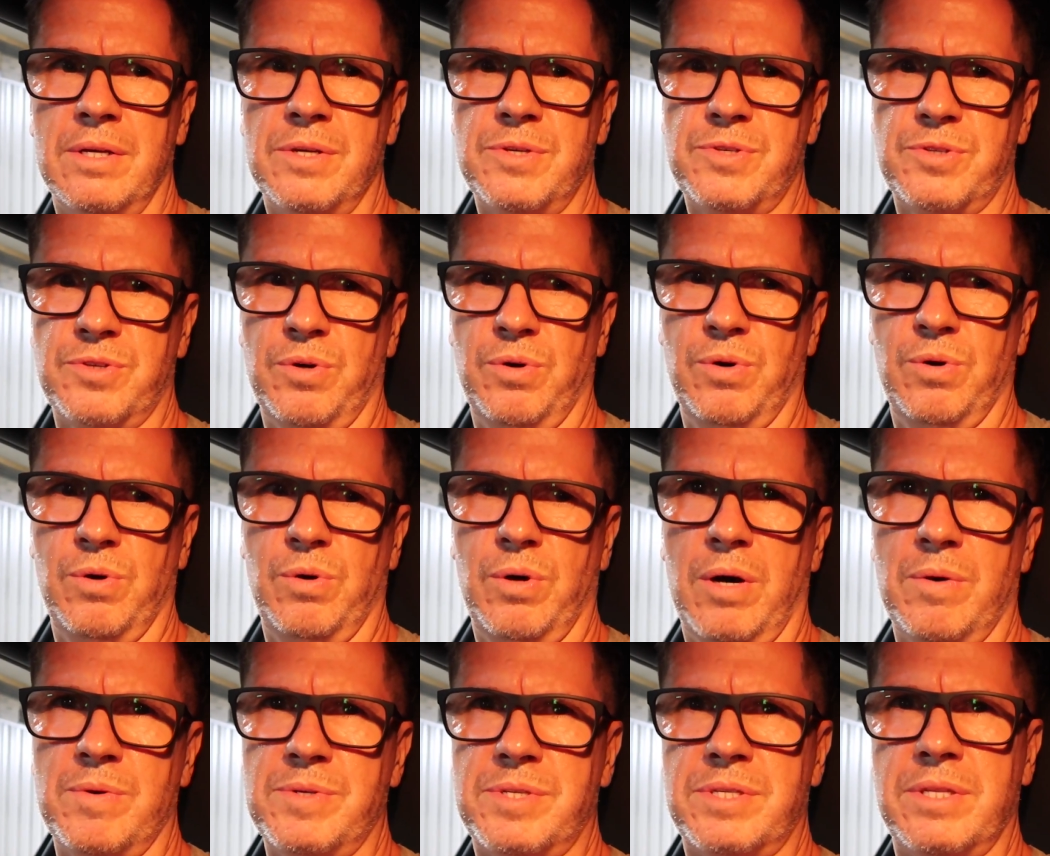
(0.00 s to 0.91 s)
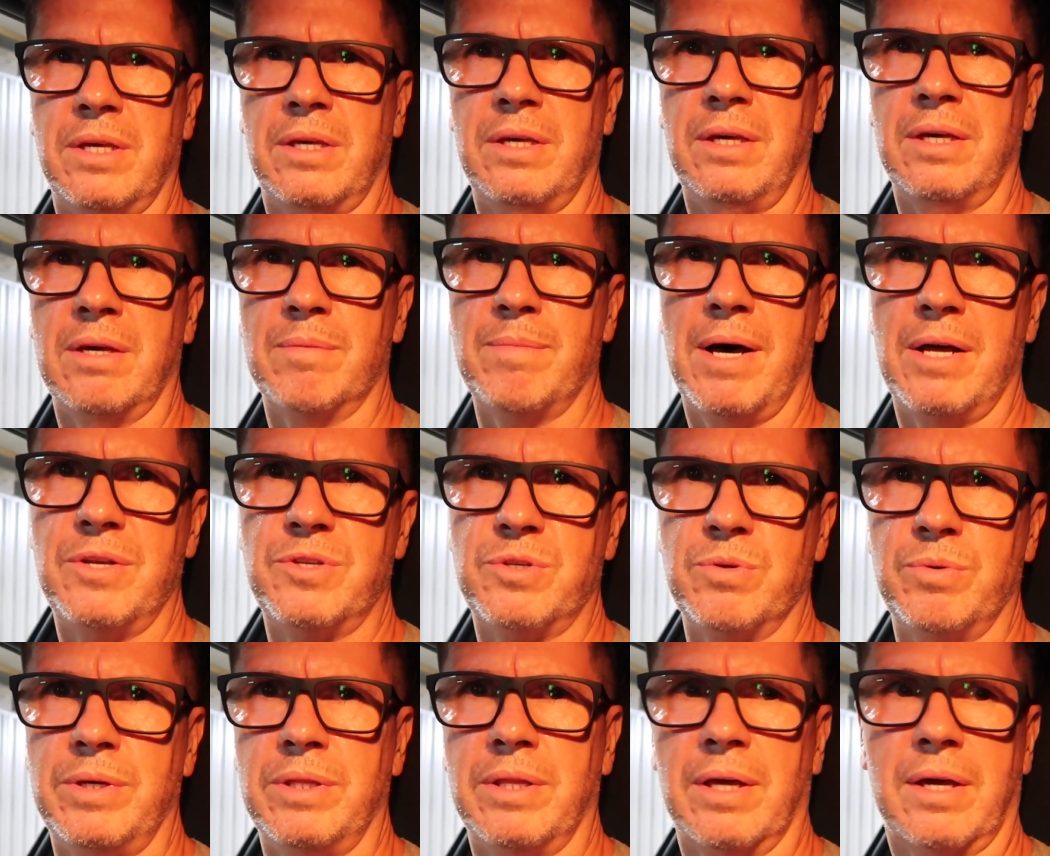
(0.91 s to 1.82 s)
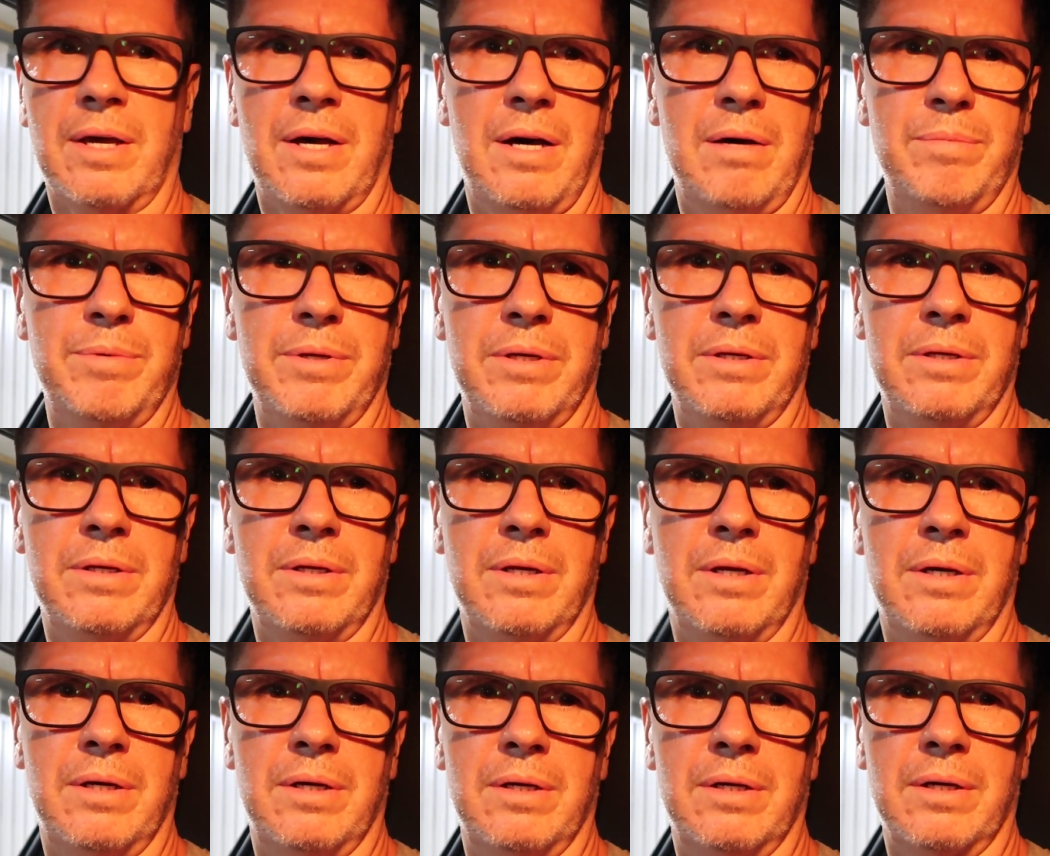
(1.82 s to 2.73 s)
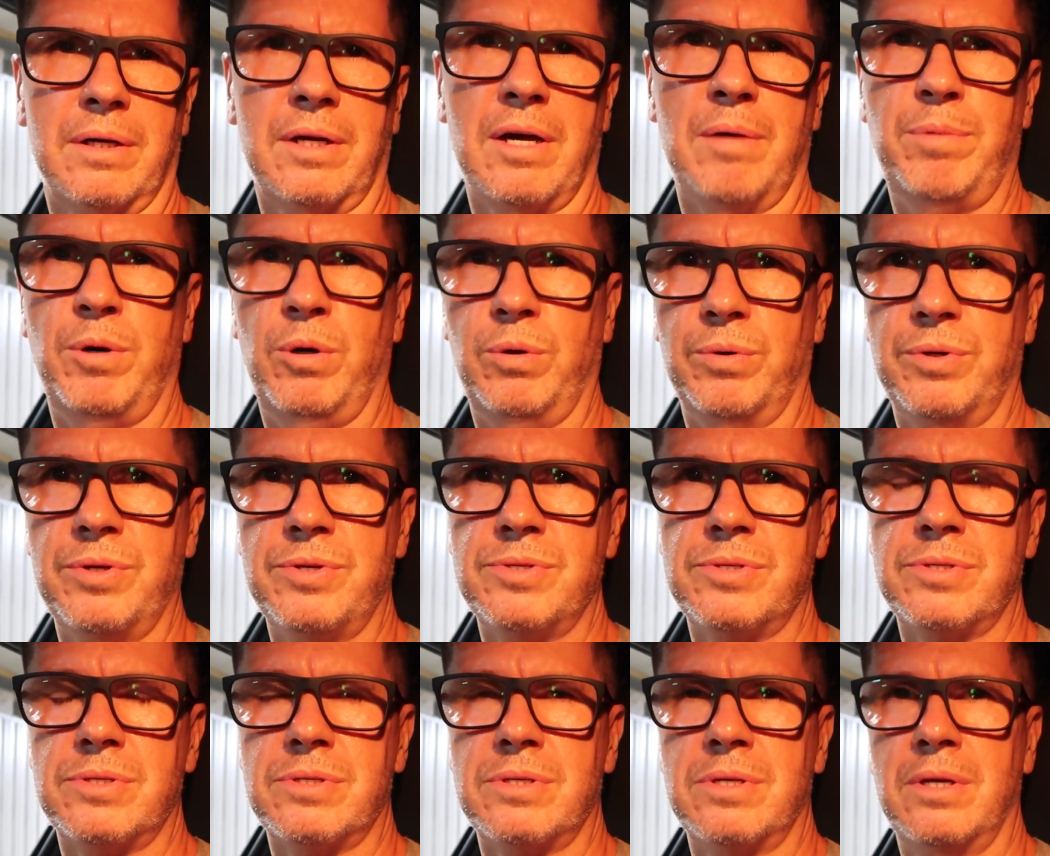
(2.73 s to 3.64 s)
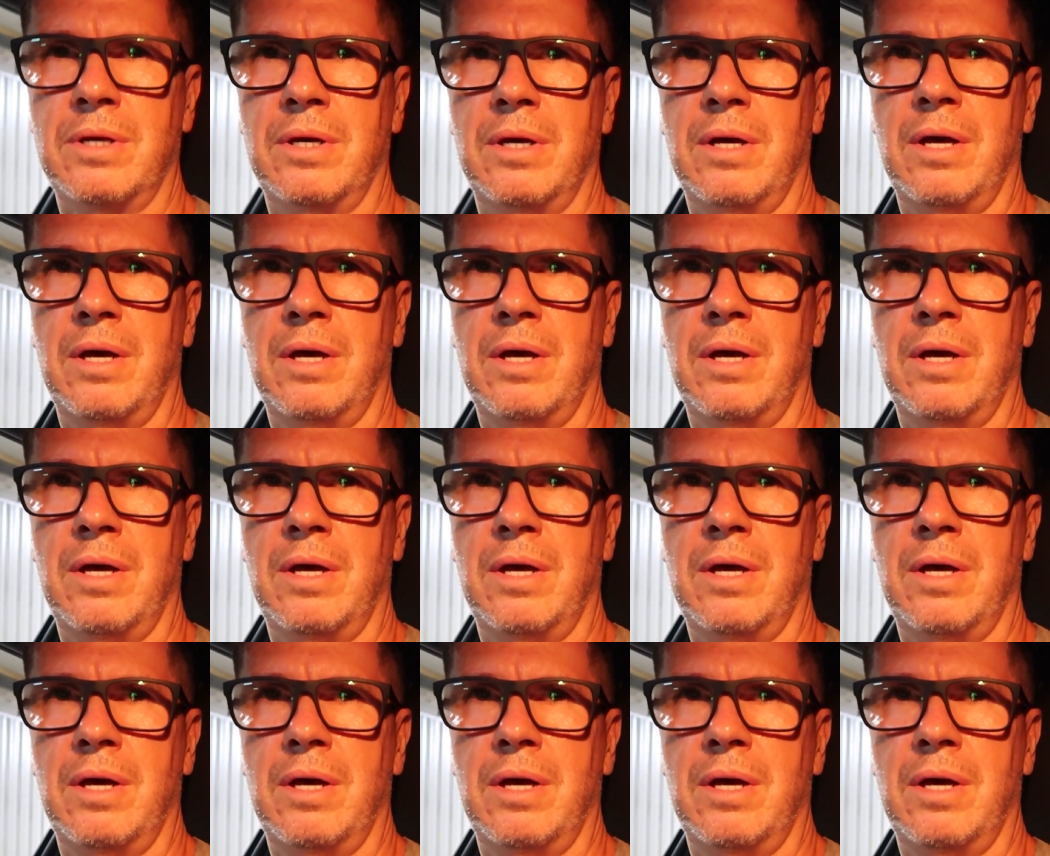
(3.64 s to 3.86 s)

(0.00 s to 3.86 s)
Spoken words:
So I was thinking about doing the carbon cup holders.